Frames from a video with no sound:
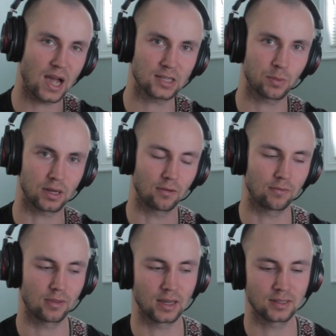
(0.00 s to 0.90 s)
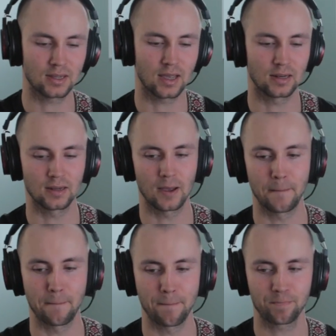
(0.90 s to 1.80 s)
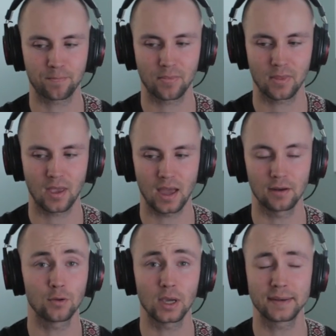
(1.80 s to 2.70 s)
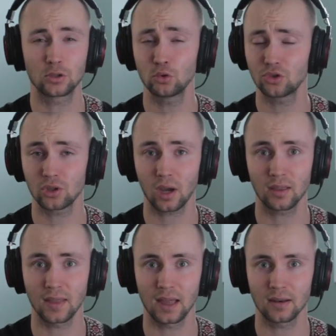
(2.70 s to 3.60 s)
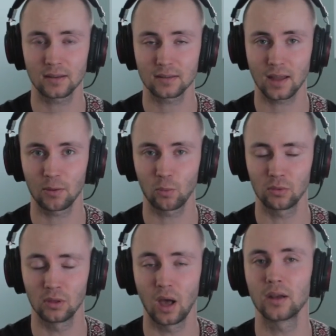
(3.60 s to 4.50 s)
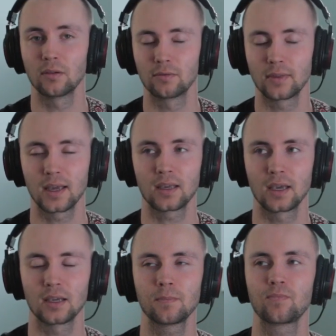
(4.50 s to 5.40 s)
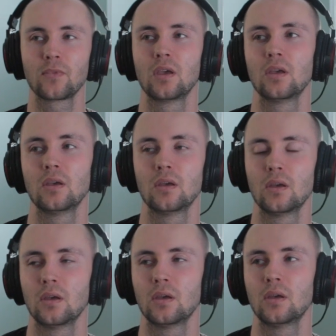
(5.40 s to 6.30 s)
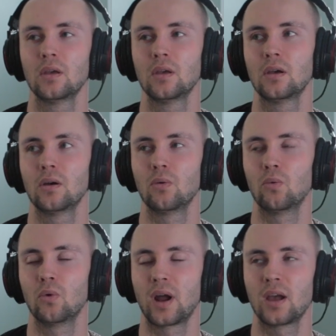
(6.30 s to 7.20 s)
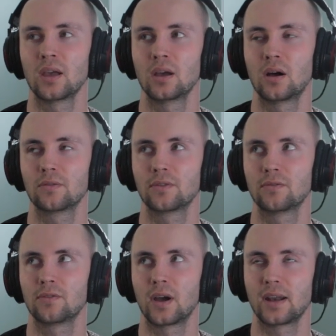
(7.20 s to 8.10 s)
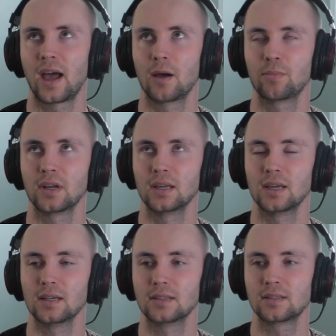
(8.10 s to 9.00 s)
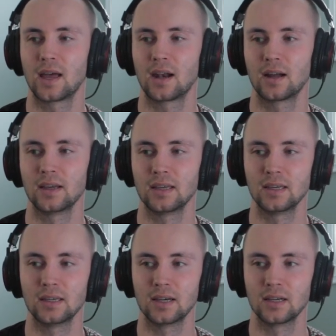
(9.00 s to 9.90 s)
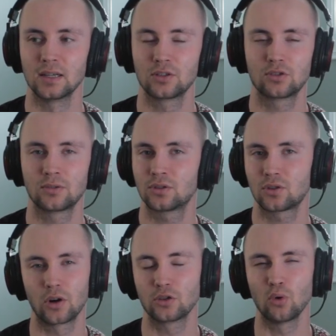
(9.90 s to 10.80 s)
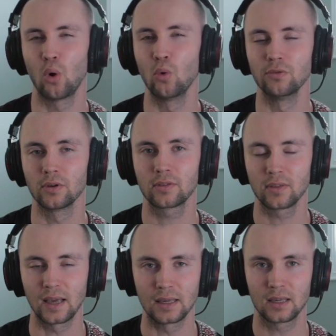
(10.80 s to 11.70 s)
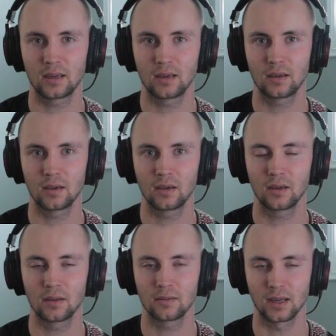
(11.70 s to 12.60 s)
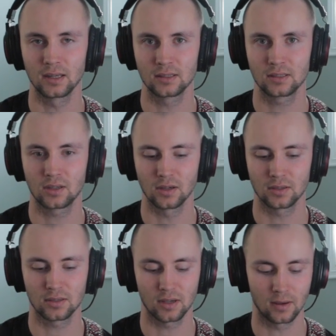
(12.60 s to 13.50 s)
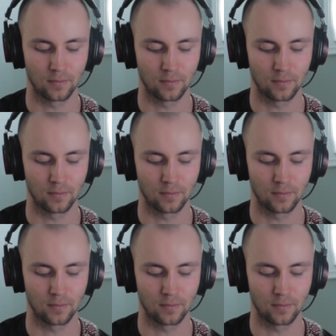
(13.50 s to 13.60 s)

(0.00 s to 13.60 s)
aspect of things. And if you get too stuck in that line of thinking, what I often find happening is that I start to overthink things. Because,